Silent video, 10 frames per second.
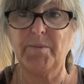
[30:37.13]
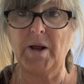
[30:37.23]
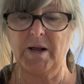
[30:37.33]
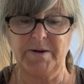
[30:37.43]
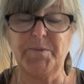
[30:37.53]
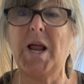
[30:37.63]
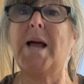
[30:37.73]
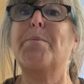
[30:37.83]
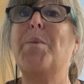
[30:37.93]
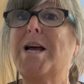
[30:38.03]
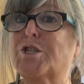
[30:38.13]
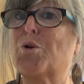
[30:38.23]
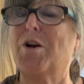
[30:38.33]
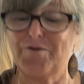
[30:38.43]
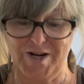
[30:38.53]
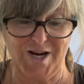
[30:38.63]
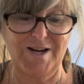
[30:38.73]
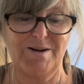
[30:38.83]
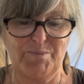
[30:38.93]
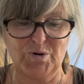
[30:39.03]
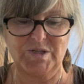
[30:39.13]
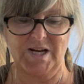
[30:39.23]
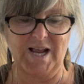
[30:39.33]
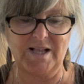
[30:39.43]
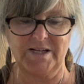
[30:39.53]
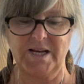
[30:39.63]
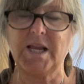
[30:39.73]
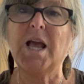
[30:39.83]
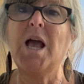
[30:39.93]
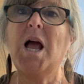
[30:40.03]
Master of none personality,